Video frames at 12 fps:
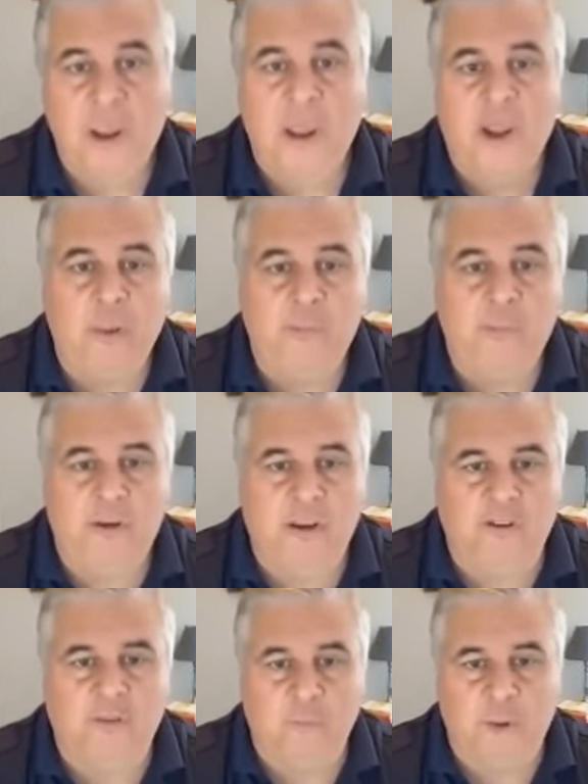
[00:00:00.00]

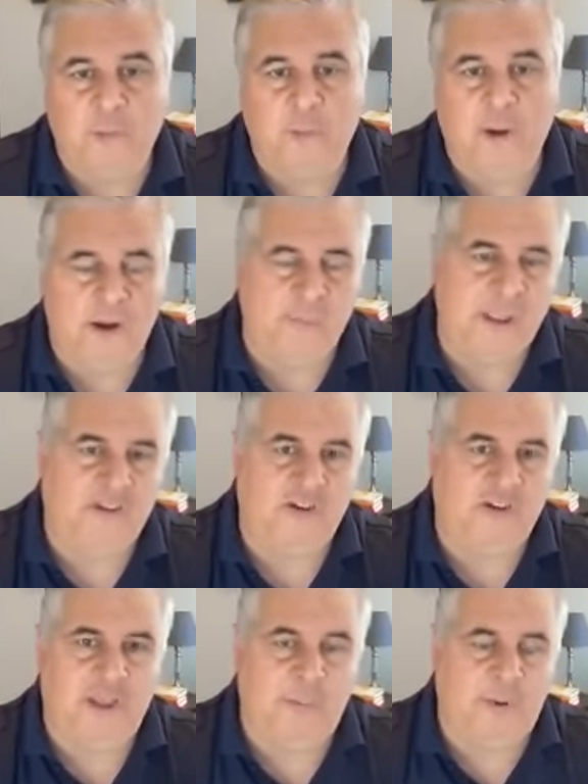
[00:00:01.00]
because we wanted to make
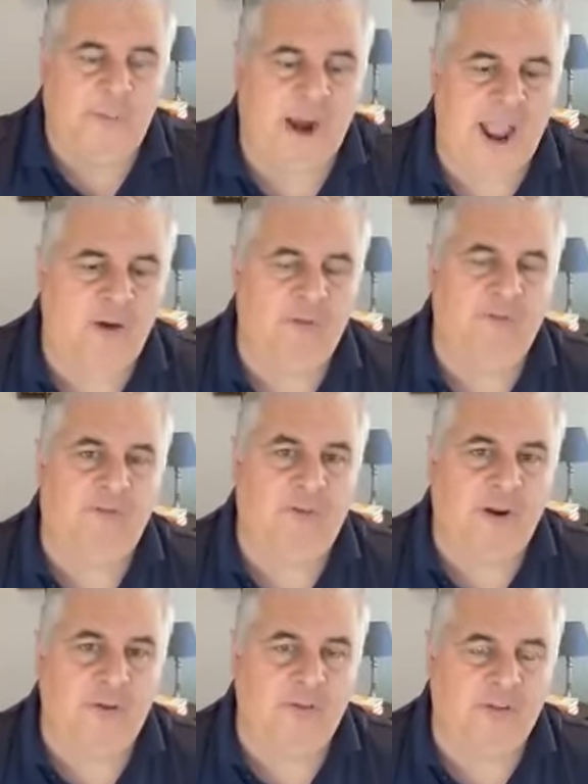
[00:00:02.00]
sure that we were out in front
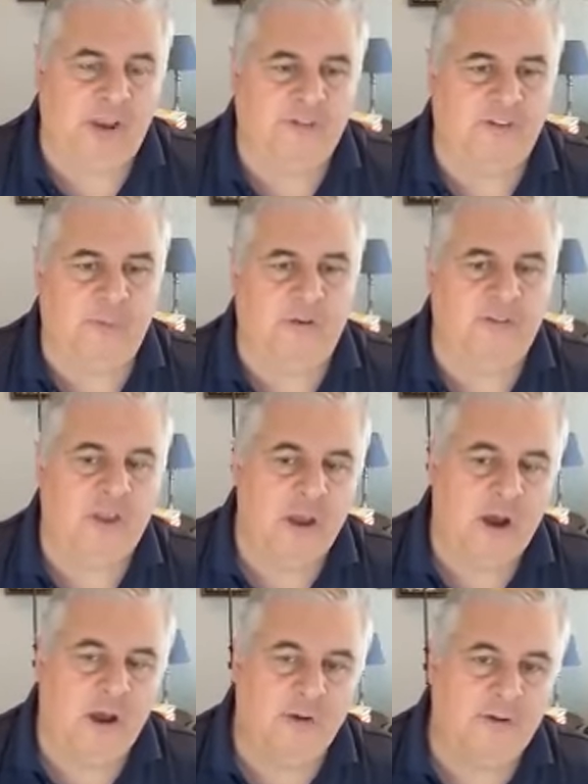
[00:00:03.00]
of those customers,
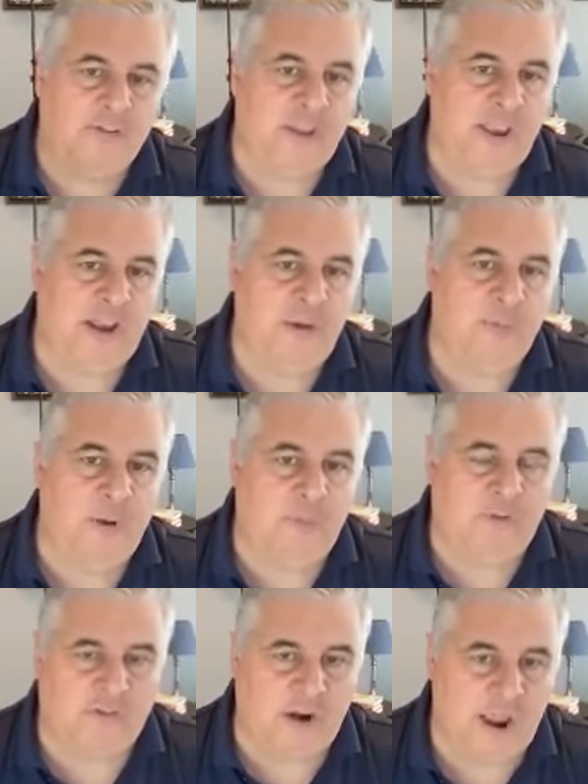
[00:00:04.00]
understanding what
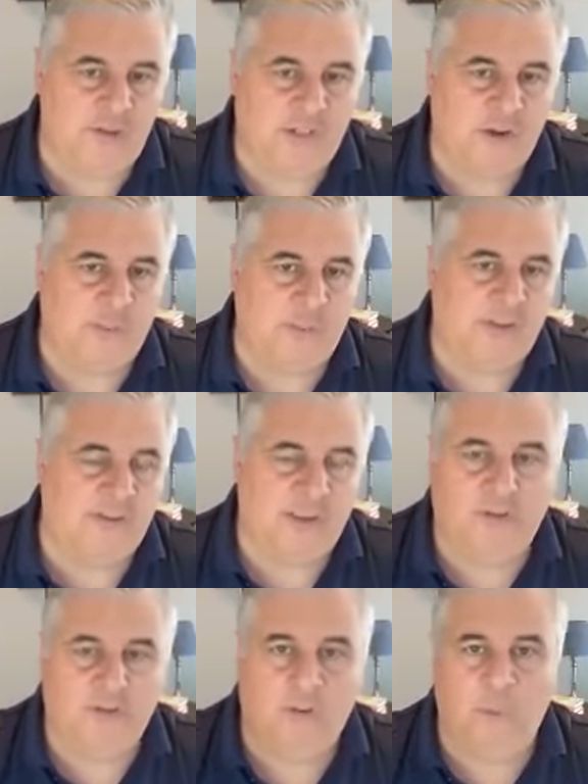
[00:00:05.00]
was driving their
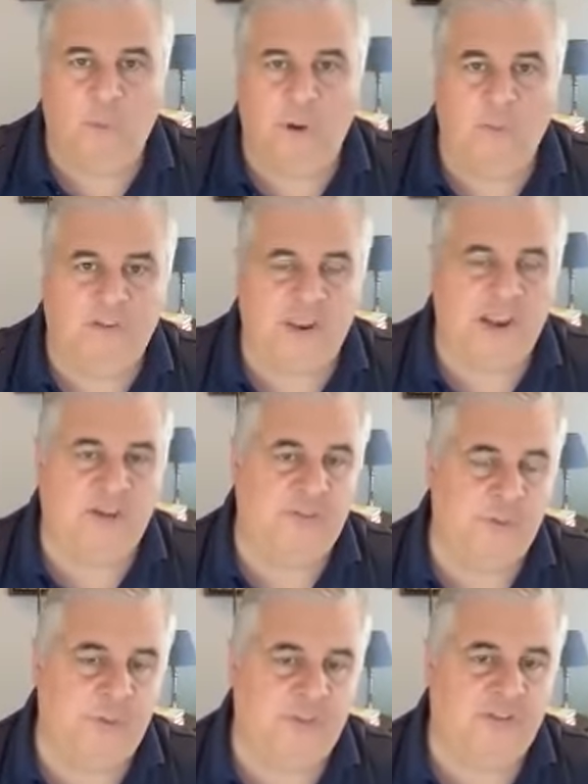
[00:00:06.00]
business, what was
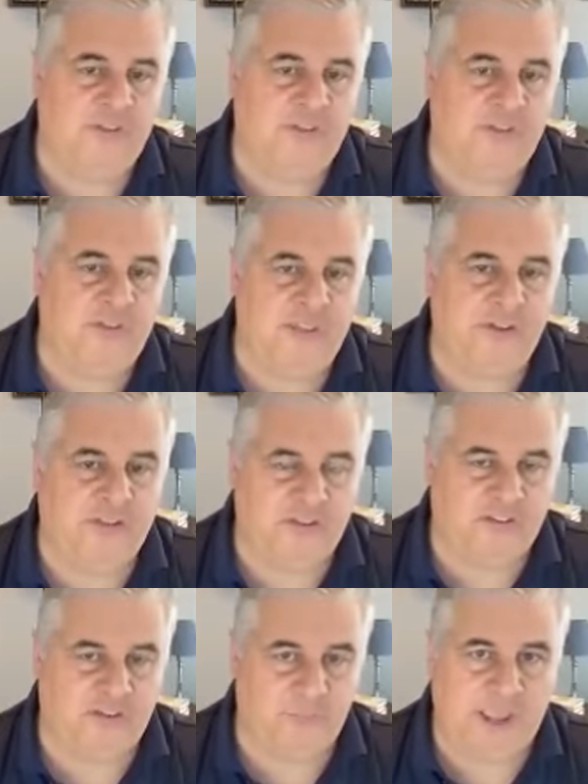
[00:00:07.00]
influencing their
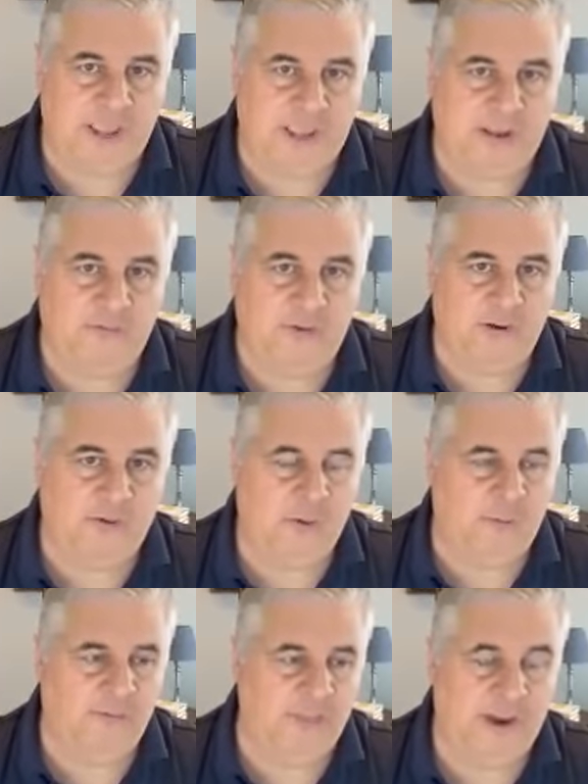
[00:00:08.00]
decision-making for
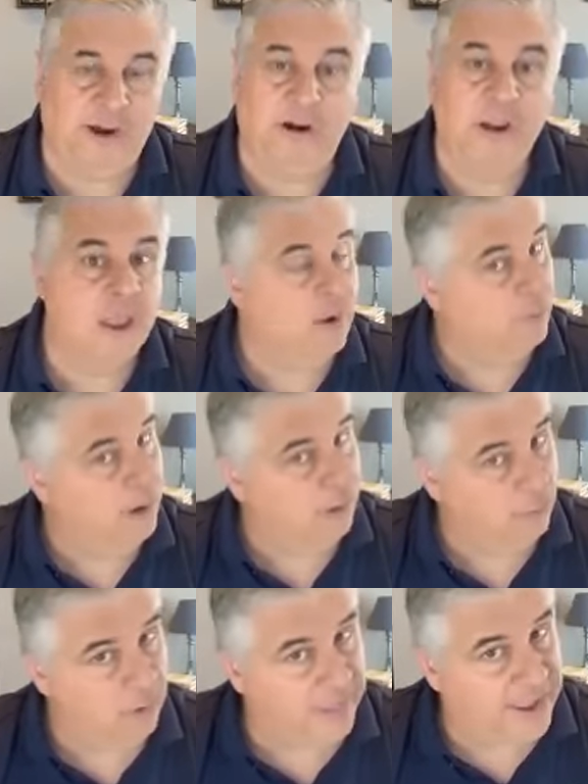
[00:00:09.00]
over there.
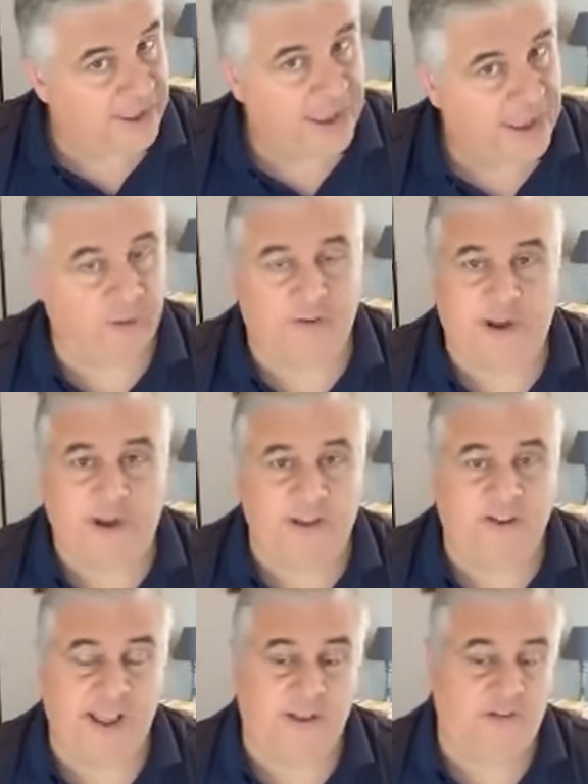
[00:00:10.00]
Were they encountering any
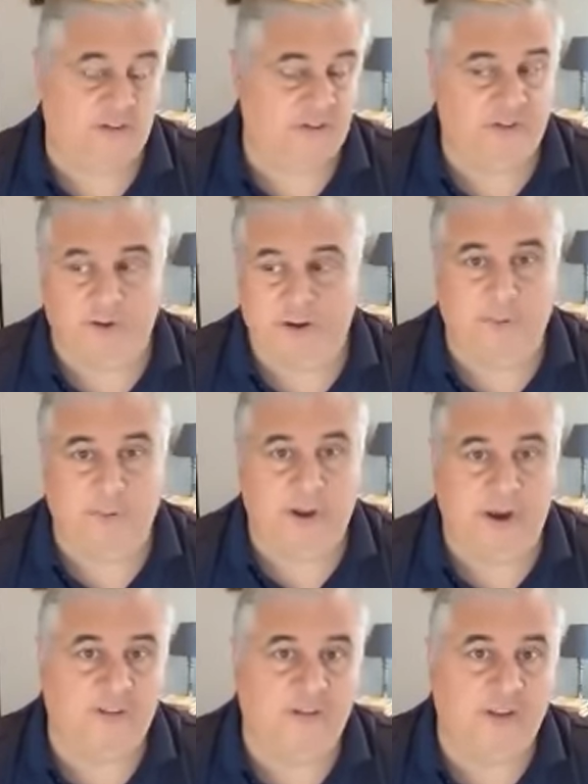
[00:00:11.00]
challenges? Here we
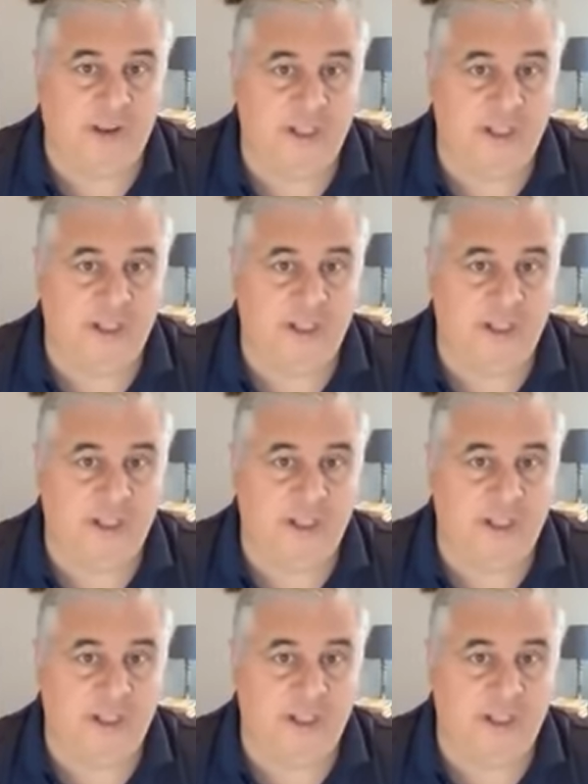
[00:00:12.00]
are sitting in the